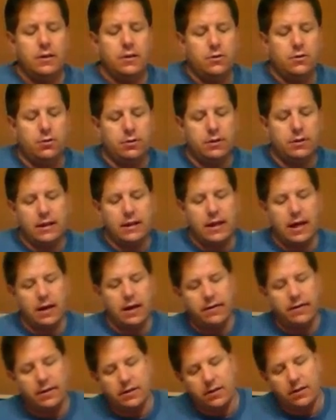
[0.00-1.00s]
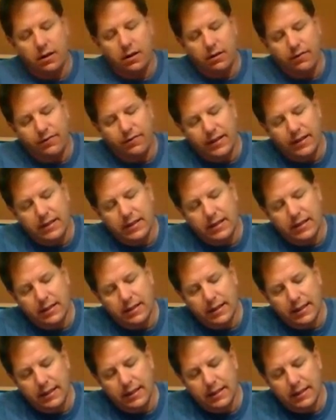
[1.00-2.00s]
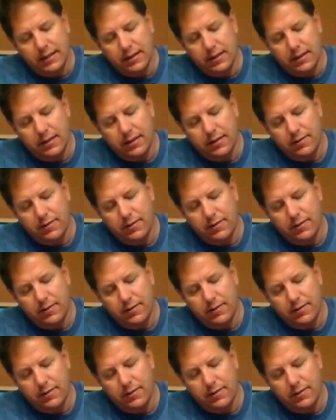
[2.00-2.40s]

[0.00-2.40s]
So see how this all fits in like this?